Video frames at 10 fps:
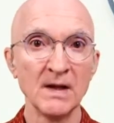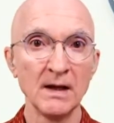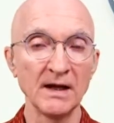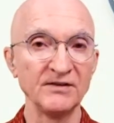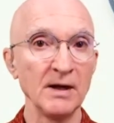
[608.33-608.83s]

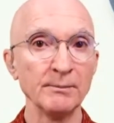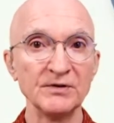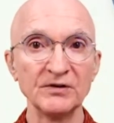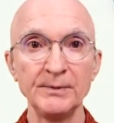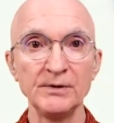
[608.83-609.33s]
Example
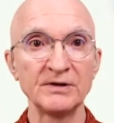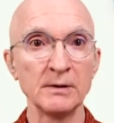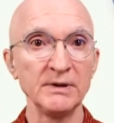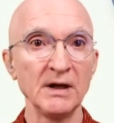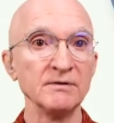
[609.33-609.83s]
disputes can
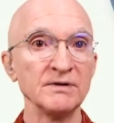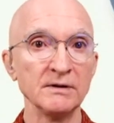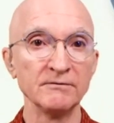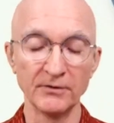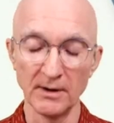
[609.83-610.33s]
be everything
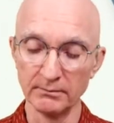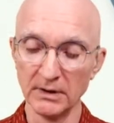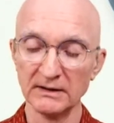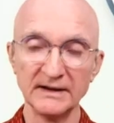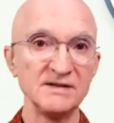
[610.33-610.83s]
from
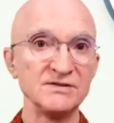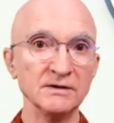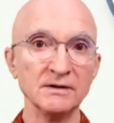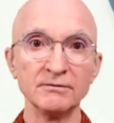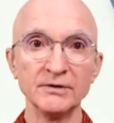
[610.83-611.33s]
late
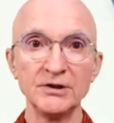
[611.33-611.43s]
delivery,